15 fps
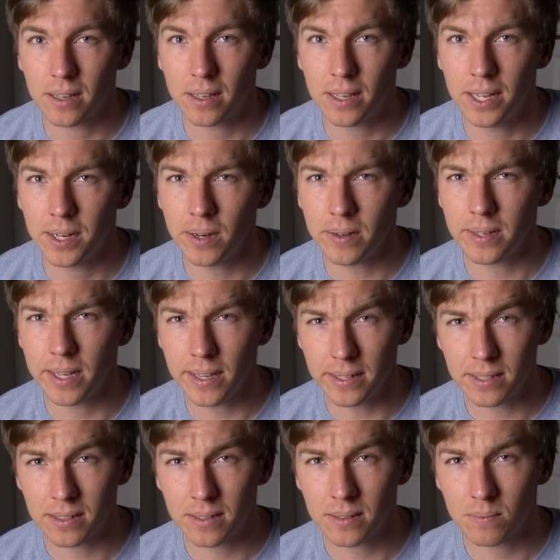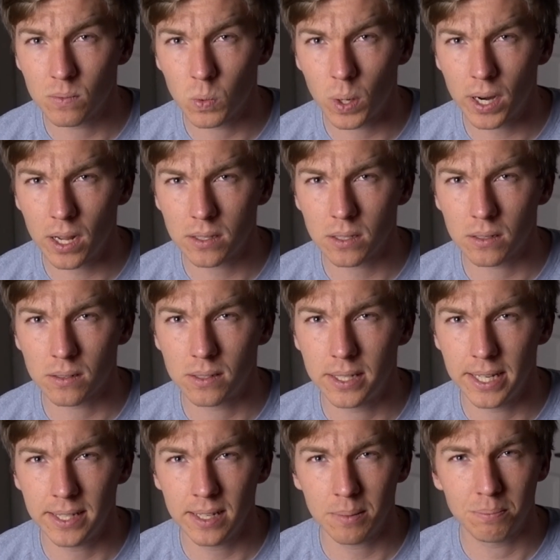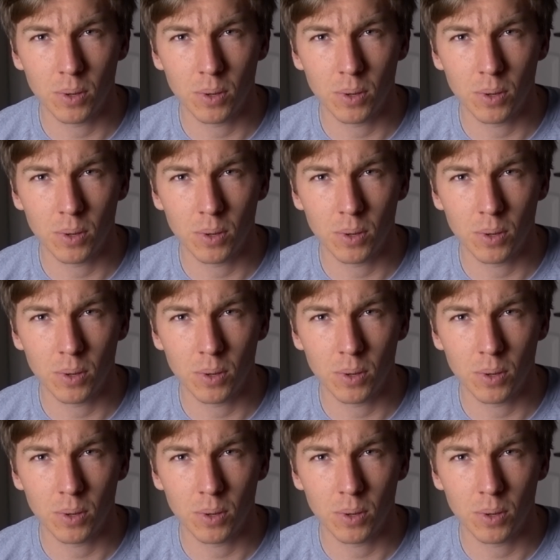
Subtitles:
can your disc work as a decent